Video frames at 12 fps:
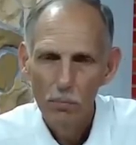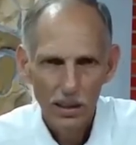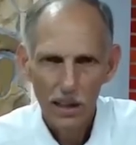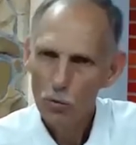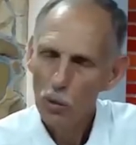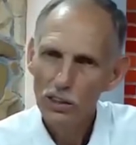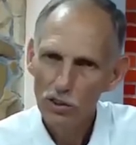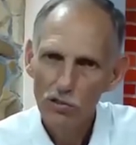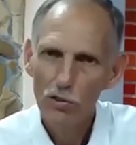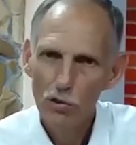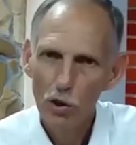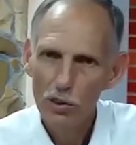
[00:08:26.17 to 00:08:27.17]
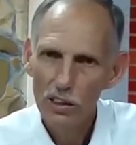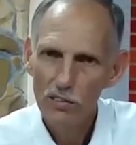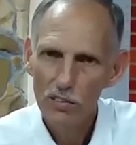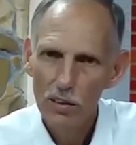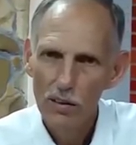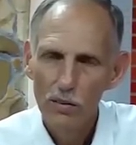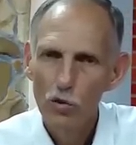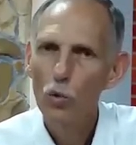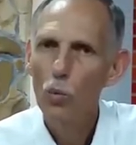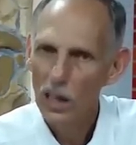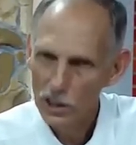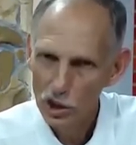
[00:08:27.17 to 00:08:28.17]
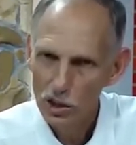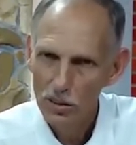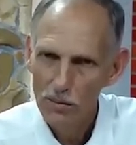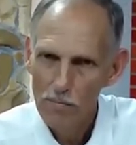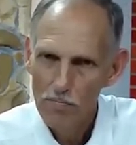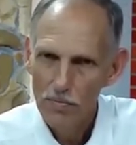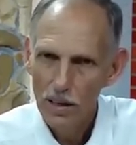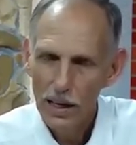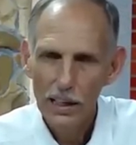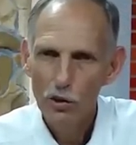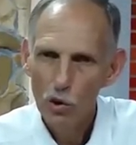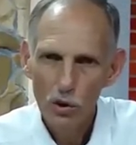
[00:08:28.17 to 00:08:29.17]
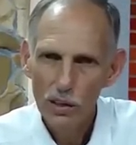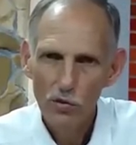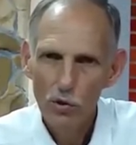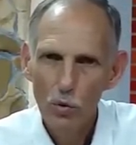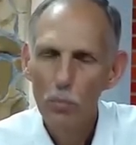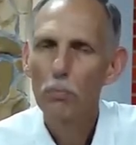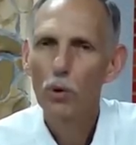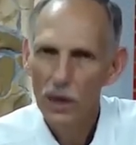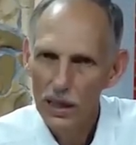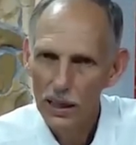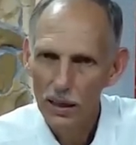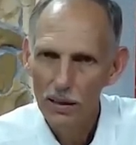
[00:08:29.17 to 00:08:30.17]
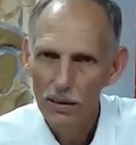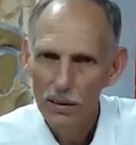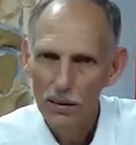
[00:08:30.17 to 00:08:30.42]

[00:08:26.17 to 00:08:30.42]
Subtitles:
But that's why Jesus told us to watch, and he told us to pray.